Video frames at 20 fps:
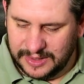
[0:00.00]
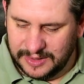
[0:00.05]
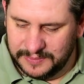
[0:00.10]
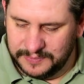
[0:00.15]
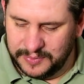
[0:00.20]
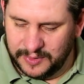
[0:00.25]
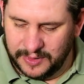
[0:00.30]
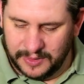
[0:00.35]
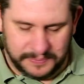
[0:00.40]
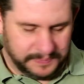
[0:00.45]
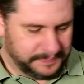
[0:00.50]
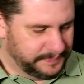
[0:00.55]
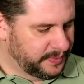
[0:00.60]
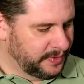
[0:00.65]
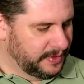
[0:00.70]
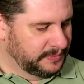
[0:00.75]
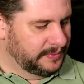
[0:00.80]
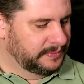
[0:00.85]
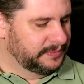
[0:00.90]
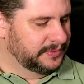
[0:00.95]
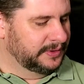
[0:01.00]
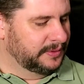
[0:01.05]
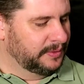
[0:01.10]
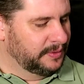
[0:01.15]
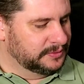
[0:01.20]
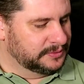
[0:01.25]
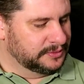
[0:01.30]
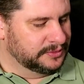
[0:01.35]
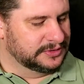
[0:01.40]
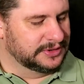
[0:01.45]
I'm prob probably
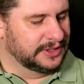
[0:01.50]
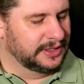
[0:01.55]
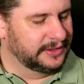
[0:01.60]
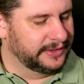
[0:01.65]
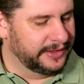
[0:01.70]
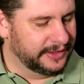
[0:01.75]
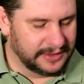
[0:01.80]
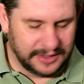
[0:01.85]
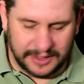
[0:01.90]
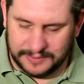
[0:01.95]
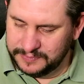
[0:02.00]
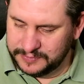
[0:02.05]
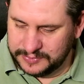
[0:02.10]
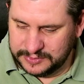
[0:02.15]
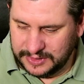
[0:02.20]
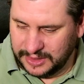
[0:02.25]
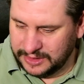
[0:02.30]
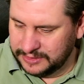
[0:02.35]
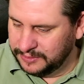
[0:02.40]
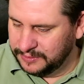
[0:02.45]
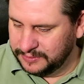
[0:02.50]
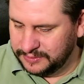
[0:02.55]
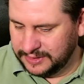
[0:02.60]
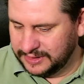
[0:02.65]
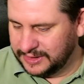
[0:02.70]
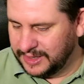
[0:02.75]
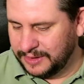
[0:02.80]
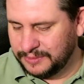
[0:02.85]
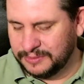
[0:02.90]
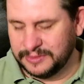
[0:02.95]
going to sell that. I'm, I don't
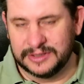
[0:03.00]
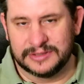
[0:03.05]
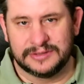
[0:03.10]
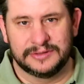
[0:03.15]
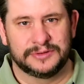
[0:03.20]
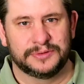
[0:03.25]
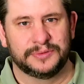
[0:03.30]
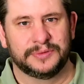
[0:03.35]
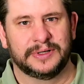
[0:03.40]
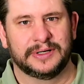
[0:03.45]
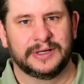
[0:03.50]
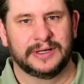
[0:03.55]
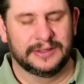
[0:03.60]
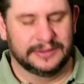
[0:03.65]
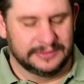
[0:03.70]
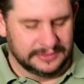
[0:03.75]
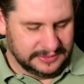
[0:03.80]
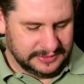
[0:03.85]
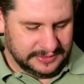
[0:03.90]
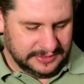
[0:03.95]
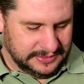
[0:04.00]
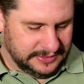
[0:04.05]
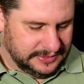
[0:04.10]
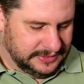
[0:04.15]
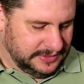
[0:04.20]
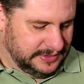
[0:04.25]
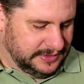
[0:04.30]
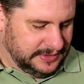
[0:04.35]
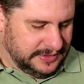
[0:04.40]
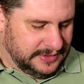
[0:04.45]
think I will listen to it again.
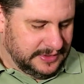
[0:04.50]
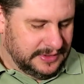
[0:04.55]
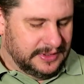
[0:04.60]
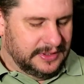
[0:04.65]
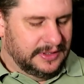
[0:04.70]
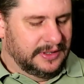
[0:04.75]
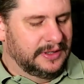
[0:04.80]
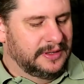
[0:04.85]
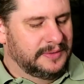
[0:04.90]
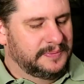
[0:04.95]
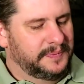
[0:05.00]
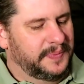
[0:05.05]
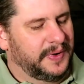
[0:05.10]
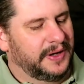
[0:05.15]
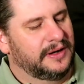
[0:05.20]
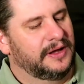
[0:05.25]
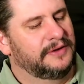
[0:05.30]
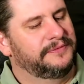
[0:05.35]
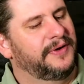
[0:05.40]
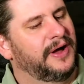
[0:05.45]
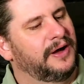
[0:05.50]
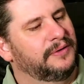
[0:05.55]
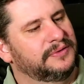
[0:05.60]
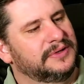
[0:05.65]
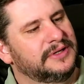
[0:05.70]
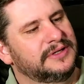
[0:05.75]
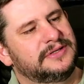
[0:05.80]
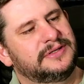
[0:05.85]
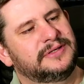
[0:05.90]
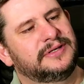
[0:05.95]
But I
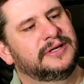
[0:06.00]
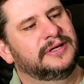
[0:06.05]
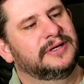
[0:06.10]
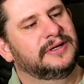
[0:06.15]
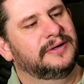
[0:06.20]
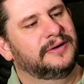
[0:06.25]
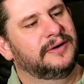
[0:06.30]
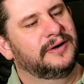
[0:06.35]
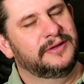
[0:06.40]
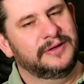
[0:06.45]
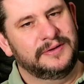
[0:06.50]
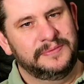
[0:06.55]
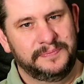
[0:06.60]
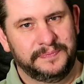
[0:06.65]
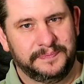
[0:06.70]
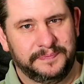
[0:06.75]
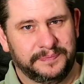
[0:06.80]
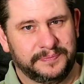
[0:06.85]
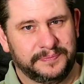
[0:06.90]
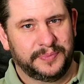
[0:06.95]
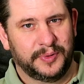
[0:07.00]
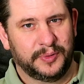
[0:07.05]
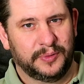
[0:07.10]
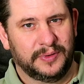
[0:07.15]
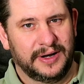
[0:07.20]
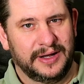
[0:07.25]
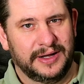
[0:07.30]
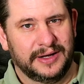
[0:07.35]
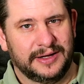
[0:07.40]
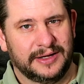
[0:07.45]
found this other
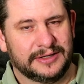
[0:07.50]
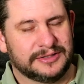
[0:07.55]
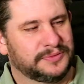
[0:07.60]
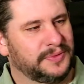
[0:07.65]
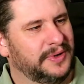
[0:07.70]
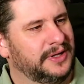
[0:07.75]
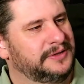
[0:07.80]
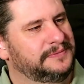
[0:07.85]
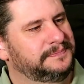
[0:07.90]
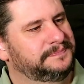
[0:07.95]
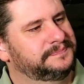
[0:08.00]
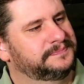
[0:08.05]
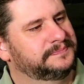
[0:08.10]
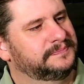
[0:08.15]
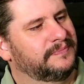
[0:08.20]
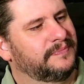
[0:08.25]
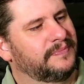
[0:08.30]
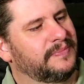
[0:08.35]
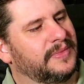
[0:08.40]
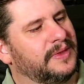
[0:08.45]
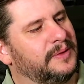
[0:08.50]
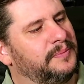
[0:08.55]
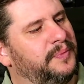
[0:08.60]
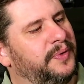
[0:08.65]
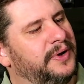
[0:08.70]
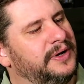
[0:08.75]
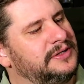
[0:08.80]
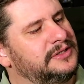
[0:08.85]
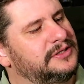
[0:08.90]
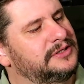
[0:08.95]
bootleg as well.
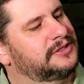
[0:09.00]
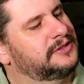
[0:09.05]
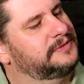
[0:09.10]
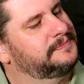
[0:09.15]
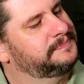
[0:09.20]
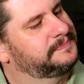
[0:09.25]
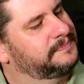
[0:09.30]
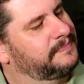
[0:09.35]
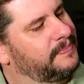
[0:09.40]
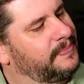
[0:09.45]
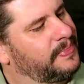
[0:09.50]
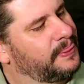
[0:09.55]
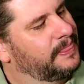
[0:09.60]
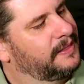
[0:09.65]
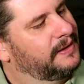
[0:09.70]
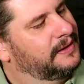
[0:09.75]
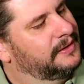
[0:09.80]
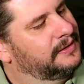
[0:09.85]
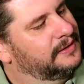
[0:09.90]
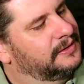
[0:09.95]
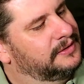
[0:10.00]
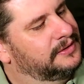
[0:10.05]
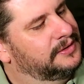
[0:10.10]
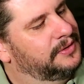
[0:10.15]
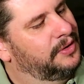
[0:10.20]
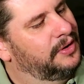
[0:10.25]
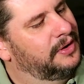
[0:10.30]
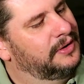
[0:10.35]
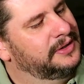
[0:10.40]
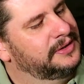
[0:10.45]
Prince,
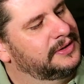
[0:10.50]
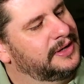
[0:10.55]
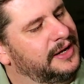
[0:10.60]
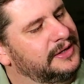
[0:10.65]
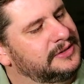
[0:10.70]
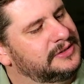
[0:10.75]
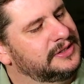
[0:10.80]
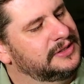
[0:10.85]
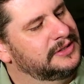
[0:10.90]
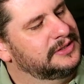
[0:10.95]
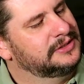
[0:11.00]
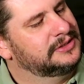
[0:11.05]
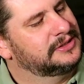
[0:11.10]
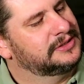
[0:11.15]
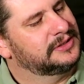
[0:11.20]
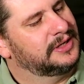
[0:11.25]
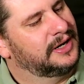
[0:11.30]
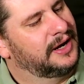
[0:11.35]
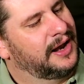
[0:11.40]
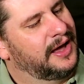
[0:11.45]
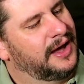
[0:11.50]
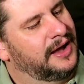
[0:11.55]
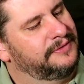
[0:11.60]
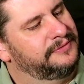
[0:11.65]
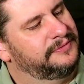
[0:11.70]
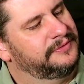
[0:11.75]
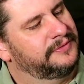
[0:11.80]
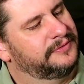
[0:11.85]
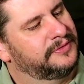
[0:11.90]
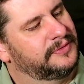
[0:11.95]
the early 90s
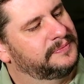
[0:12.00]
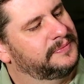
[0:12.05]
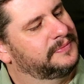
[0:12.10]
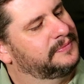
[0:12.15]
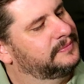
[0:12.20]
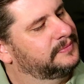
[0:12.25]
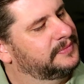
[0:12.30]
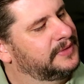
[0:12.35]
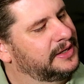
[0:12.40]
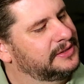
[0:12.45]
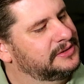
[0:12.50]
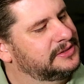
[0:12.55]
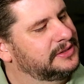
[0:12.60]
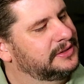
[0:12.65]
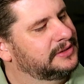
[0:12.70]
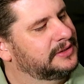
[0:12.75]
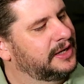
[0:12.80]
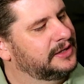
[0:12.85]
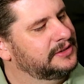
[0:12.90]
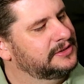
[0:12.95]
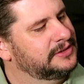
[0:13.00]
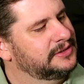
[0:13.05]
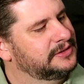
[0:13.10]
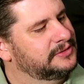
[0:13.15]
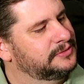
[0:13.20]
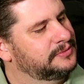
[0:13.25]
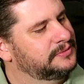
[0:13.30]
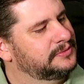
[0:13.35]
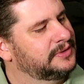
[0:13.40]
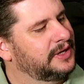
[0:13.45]
live from
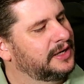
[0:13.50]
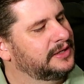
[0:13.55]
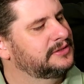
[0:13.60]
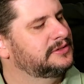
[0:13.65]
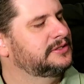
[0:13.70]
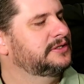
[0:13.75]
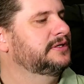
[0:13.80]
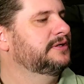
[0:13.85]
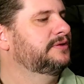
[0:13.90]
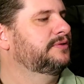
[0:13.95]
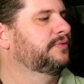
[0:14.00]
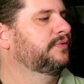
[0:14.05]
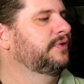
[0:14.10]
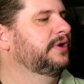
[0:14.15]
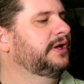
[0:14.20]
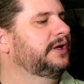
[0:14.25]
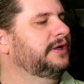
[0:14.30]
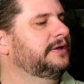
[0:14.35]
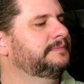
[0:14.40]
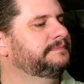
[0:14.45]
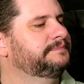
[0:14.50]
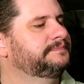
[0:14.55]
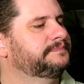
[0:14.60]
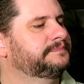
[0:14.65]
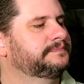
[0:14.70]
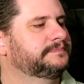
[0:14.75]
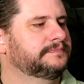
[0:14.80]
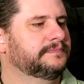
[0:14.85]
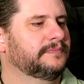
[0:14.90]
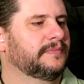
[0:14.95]
1990 to 93,
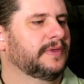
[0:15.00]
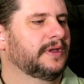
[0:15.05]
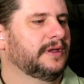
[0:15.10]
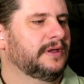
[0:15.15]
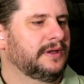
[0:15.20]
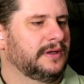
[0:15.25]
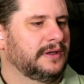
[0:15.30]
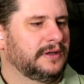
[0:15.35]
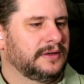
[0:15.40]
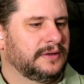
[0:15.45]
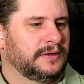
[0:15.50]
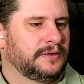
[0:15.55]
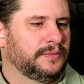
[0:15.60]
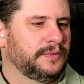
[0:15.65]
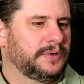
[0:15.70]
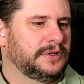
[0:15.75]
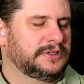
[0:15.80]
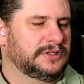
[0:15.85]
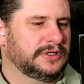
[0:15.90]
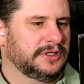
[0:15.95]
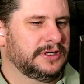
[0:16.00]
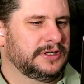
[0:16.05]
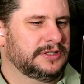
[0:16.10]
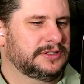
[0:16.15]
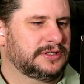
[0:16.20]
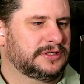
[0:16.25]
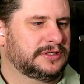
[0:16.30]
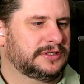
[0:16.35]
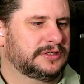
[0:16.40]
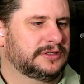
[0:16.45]
which
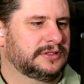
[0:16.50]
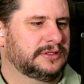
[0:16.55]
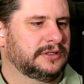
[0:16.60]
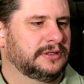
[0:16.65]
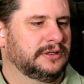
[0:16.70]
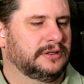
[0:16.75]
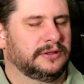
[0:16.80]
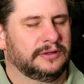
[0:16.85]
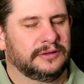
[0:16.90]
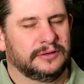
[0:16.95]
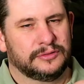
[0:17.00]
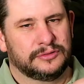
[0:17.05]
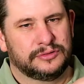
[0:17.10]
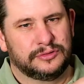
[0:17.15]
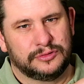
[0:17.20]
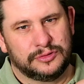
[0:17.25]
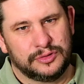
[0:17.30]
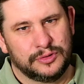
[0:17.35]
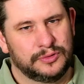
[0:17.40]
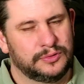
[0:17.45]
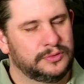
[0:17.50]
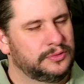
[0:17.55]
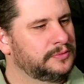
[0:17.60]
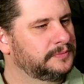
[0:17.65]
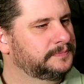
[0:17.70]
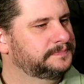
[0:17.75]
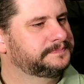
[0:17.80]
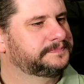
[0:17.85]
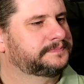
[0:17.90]
is uh, two,